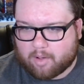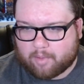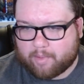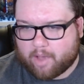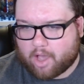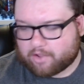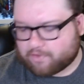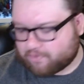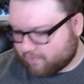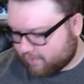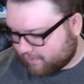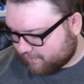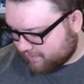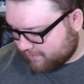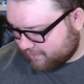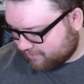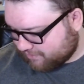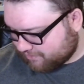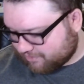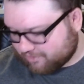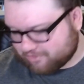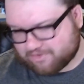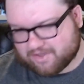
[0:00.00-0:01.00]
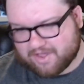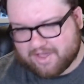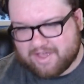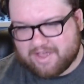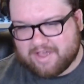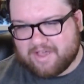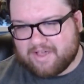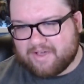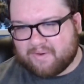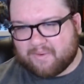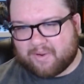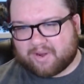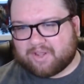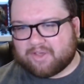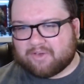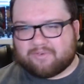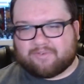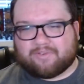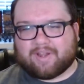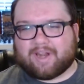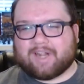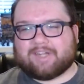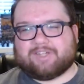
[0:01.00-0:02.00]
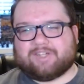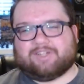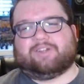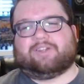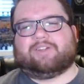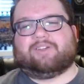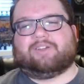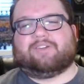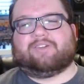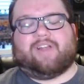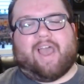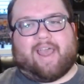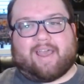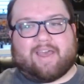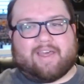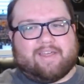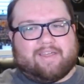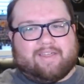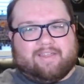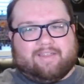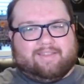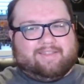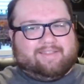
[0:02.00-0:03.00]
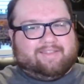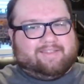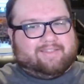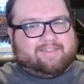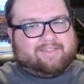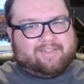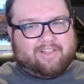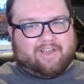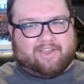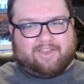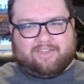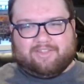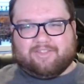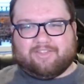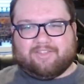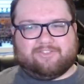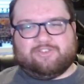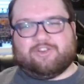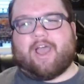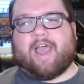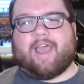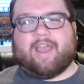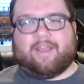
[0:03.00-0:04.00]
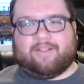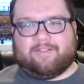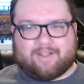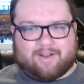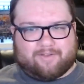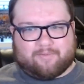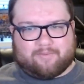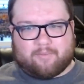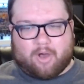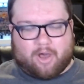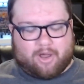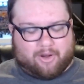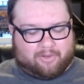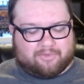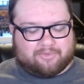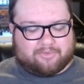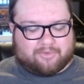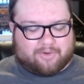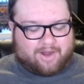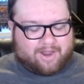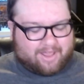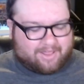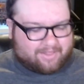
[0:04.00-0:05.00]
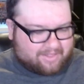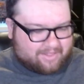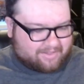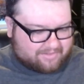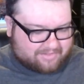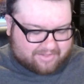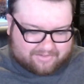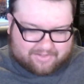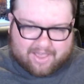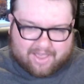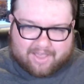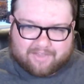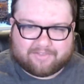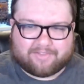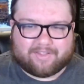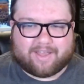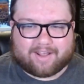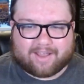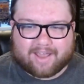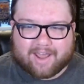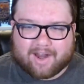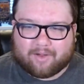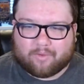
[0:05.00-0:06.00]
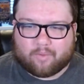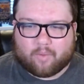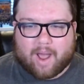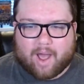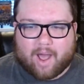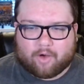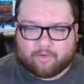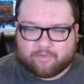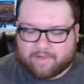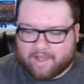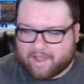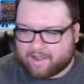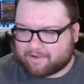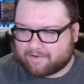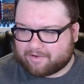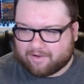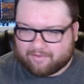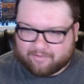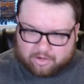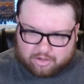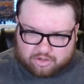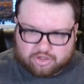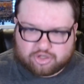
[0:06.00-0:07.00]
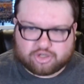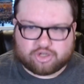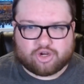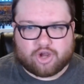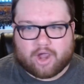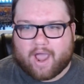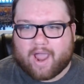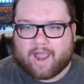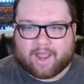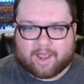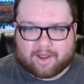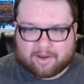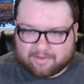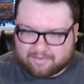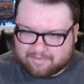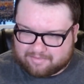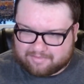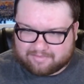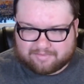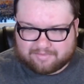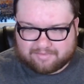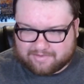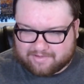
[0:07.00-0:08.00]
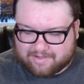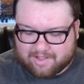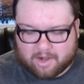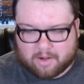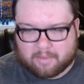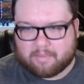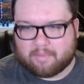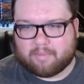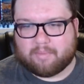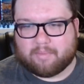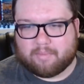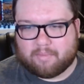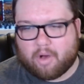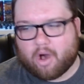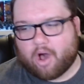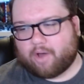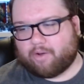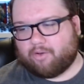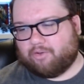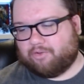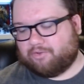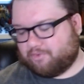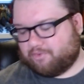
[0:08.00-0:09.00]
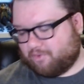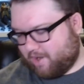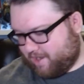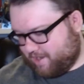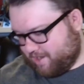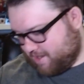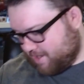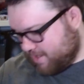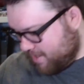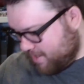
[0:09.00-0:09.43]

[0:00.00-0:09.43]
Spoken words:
boxes like these is because when you finish it, you're like, look at this giant set of models, right? And this has that kind of wow factor of a giant set of models, right?